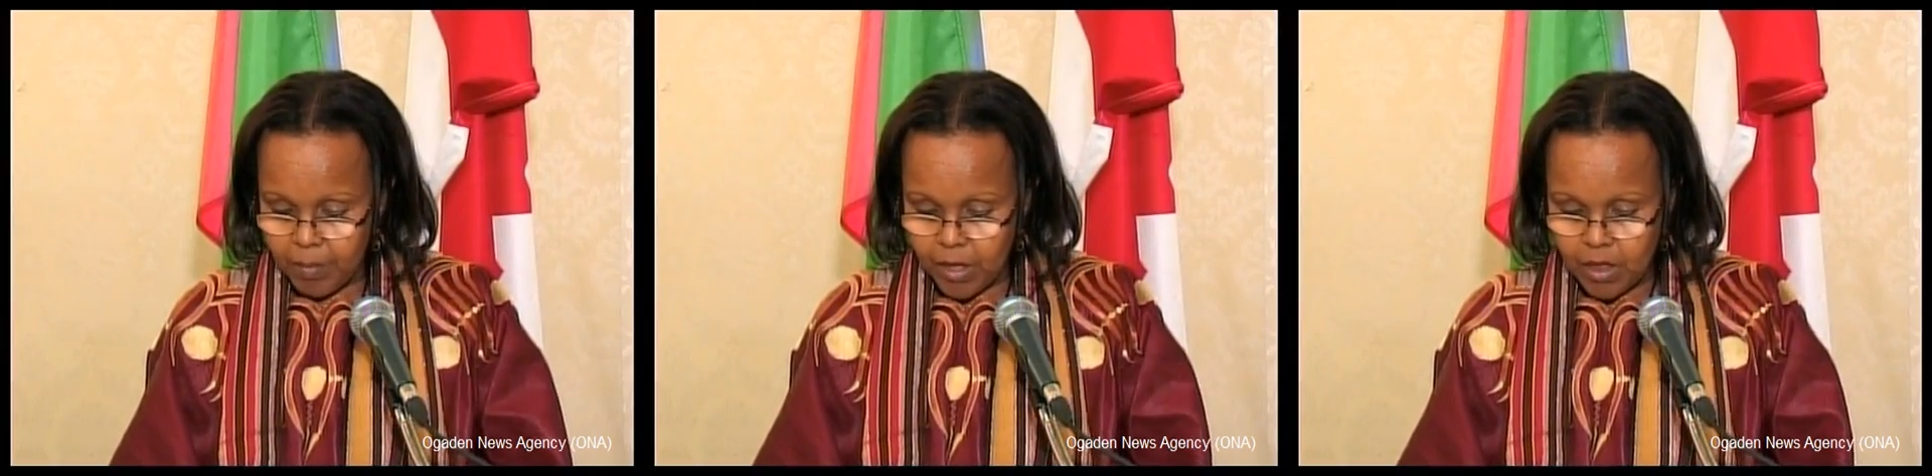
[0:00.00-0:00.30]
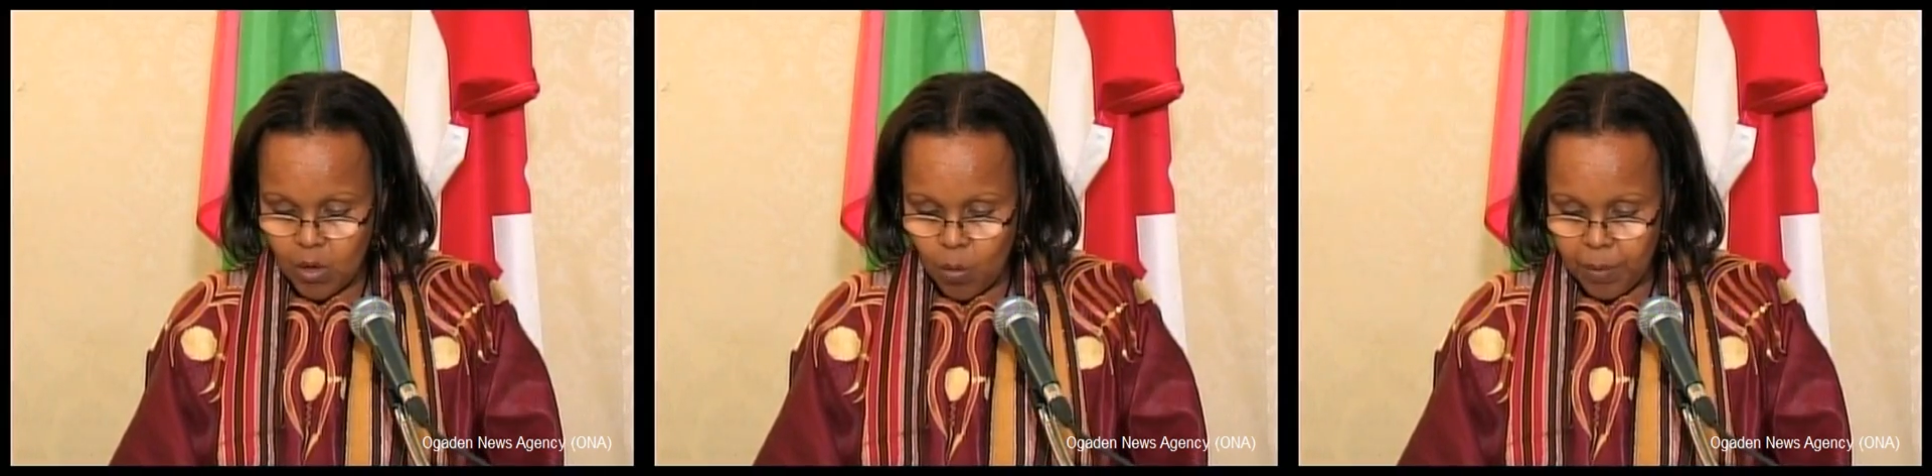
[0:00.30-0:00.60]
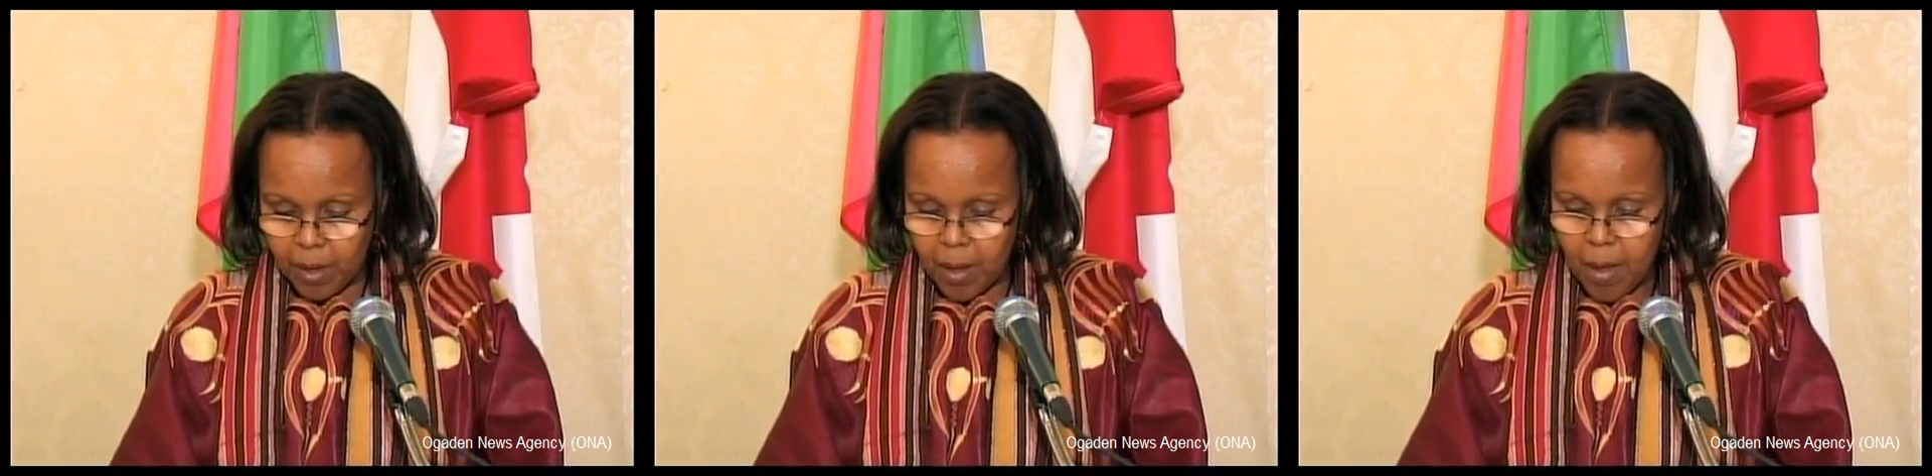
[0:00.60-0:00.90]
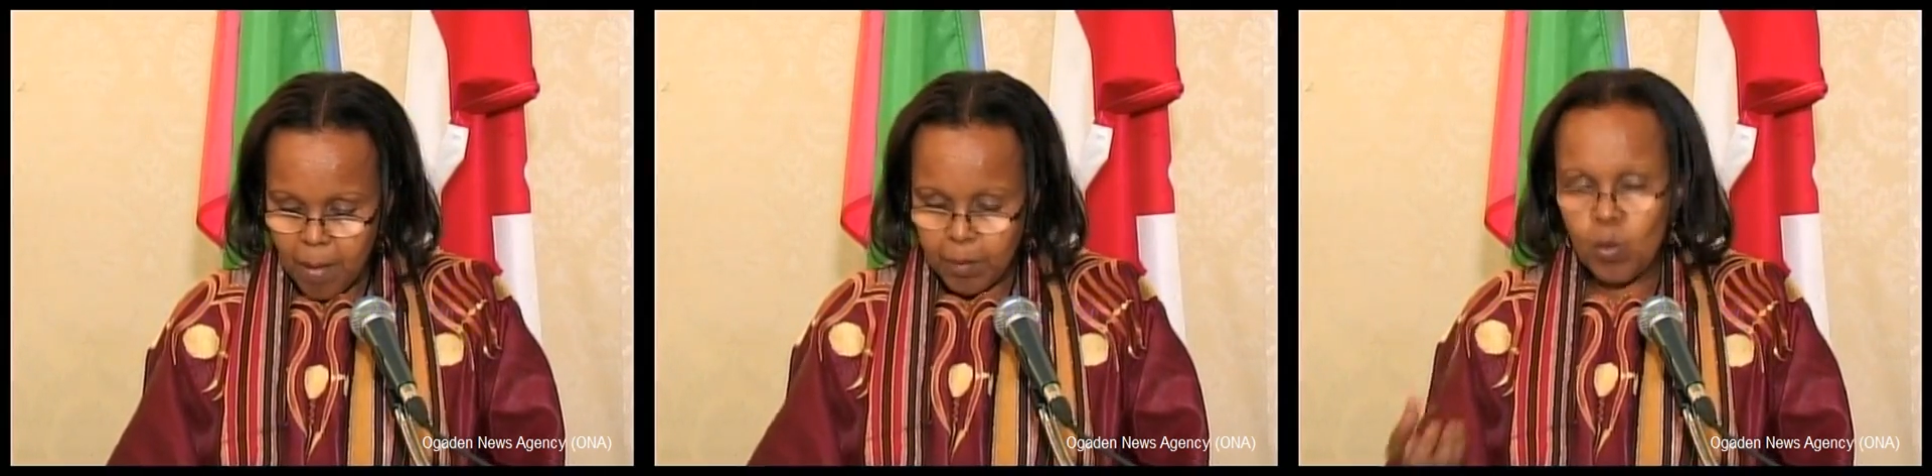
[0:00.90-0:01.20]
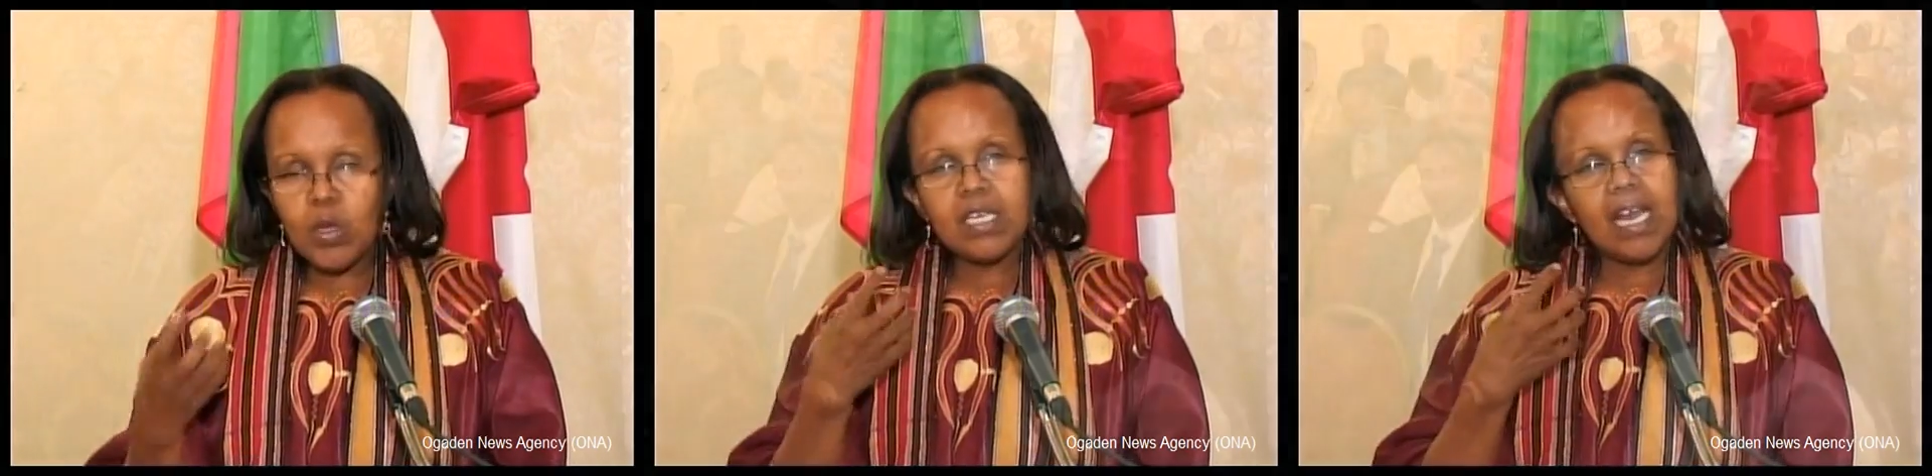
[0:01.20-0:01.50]
Ethiopia. But
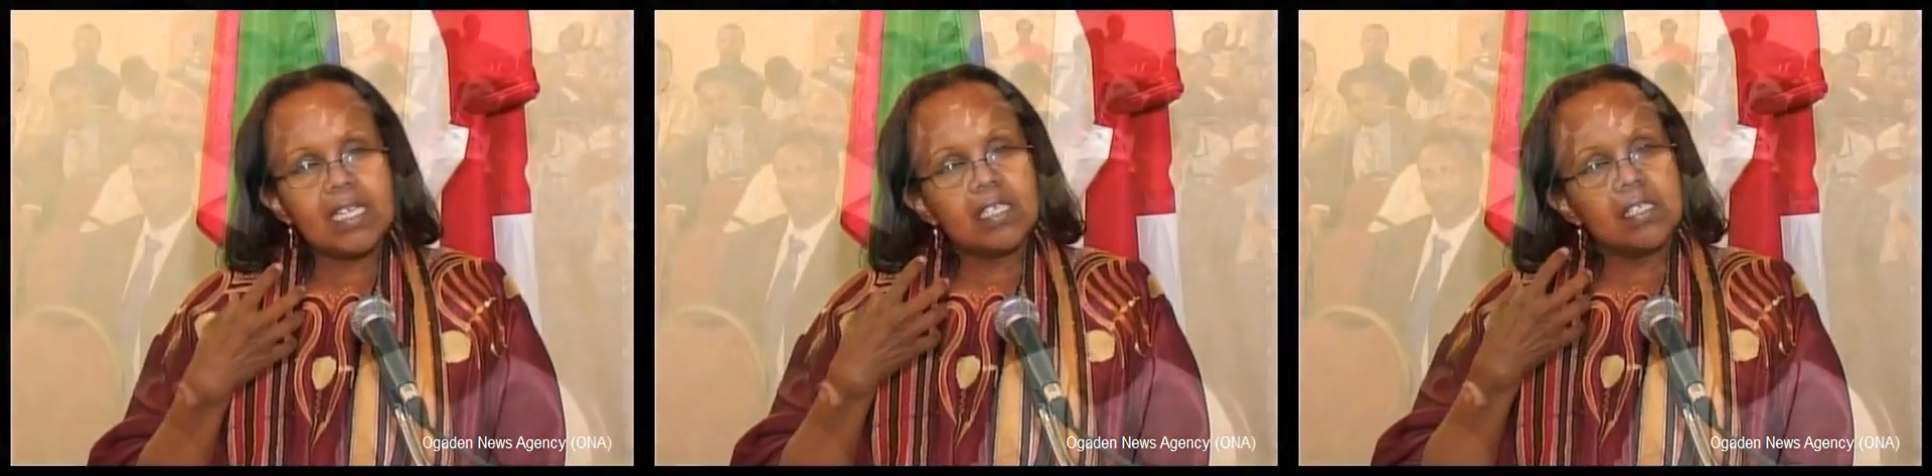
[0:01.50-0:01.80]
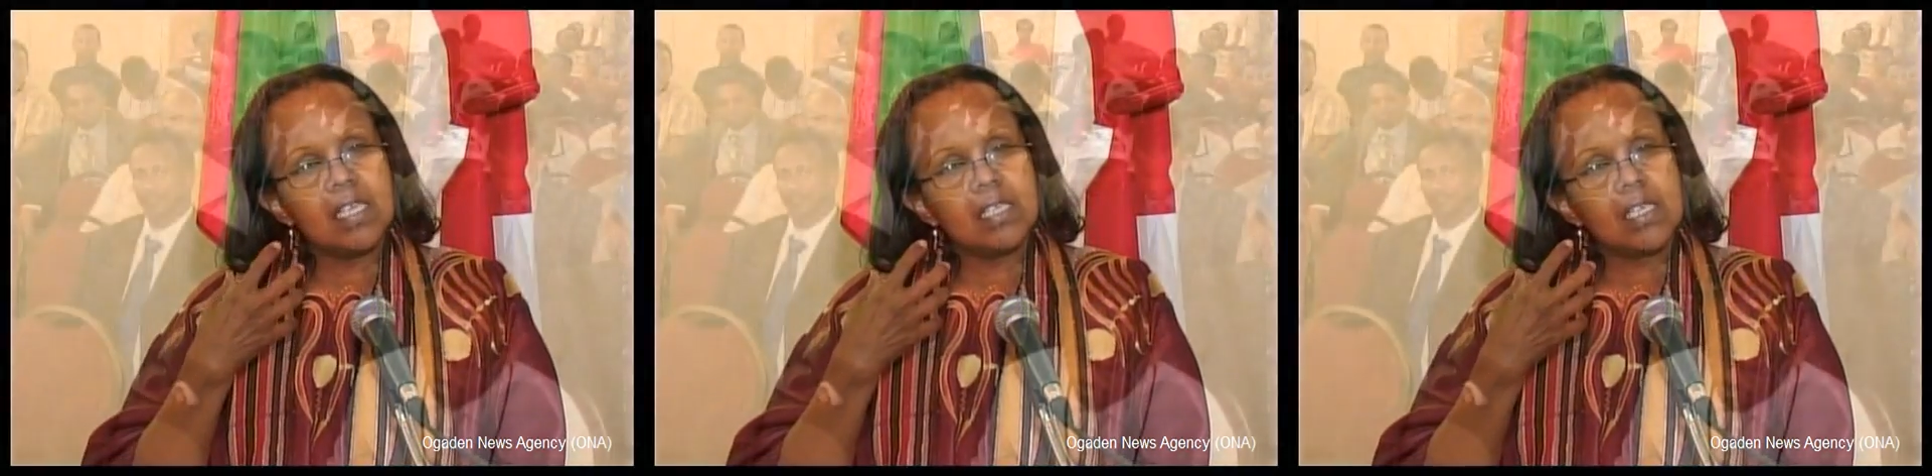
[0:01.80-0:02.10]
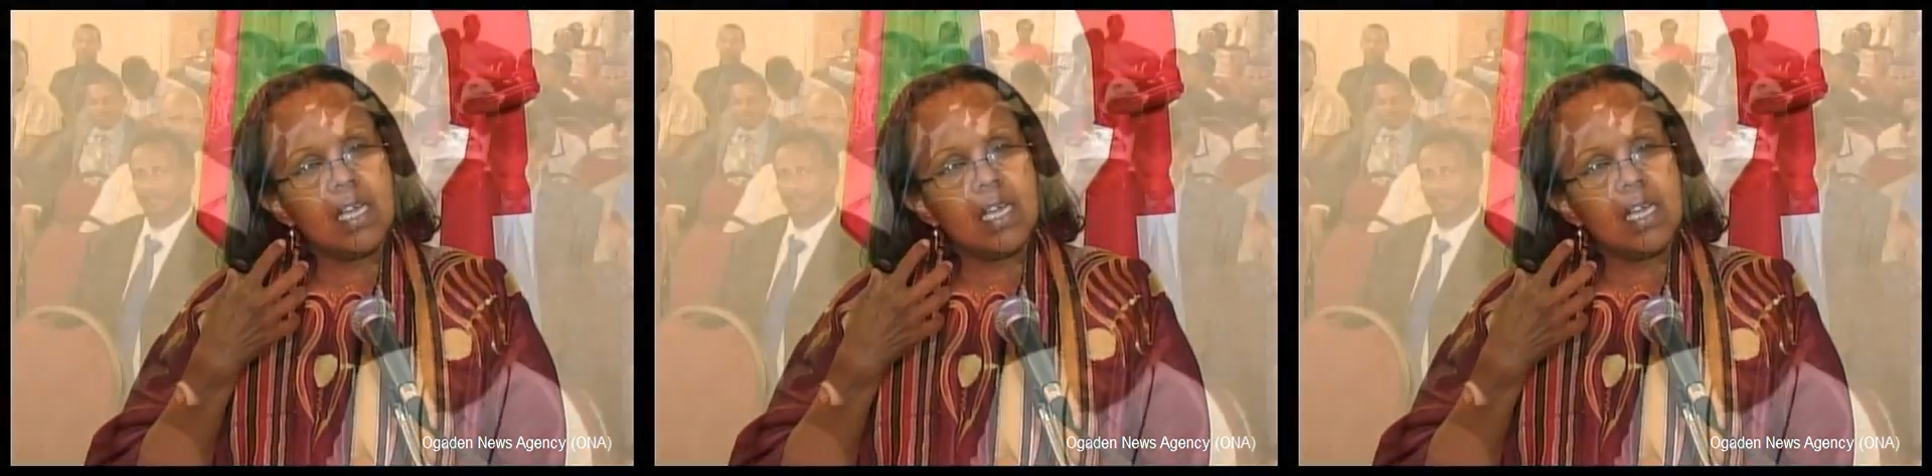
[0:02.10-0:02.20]
what that